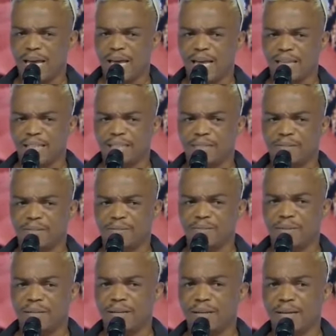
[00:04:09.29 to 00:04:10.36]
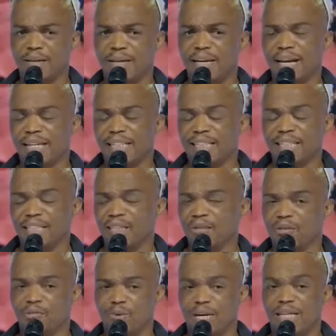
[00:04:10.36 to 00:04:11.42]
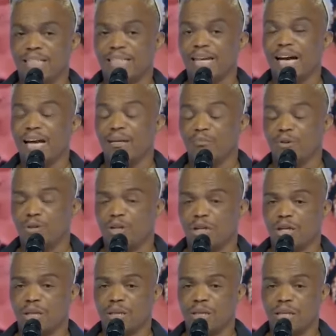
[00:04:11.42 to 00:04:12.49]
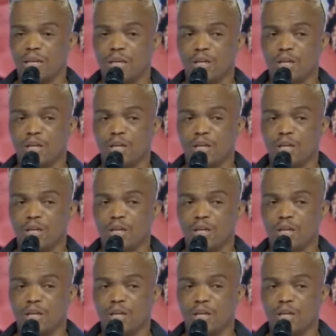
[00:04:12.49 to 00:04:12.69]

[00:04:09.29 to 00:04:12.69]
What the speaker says: And luckily, we had time on earth